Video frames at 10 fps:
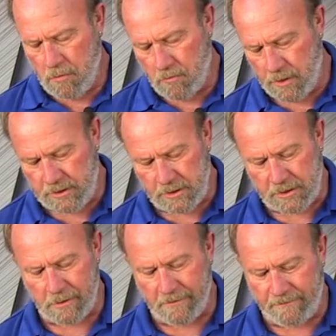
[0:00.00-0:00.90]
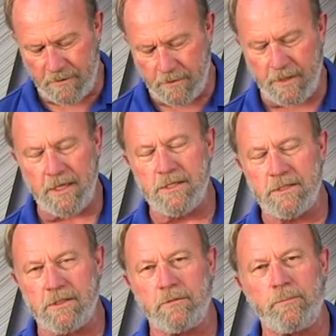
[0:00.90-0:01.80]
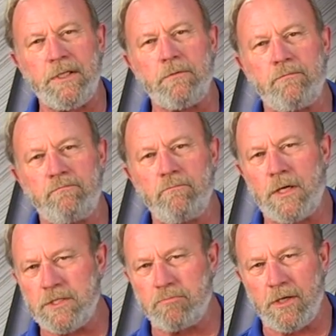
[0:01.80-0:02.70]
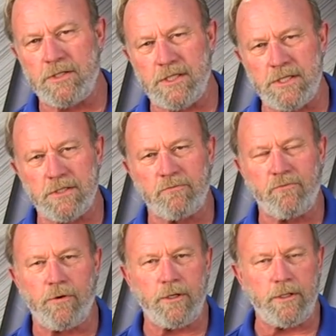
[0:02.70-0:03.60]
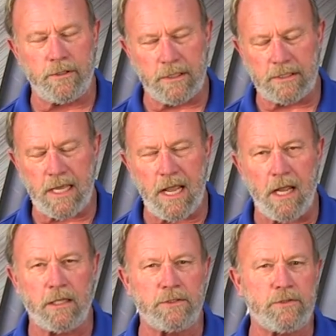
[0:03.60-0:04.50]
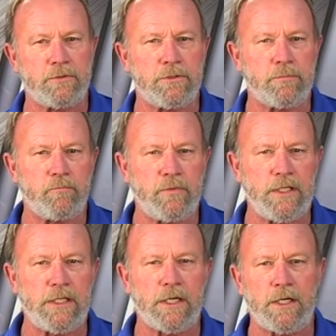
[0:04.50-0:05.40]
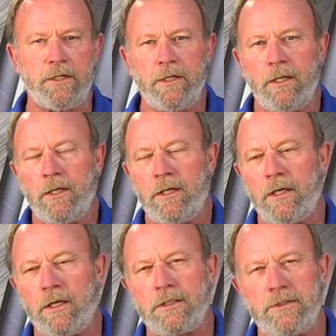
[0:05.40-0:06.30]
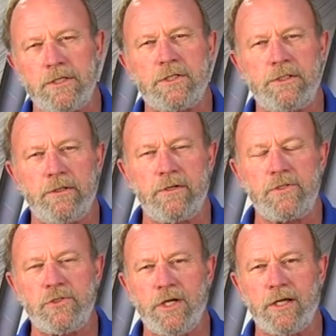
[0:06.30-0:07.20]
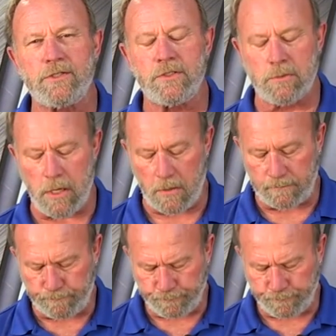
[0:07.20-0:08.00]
Once you do a few of these, it'll be much, much easier for you. You get the hang of doing the clutch clearance checks as well.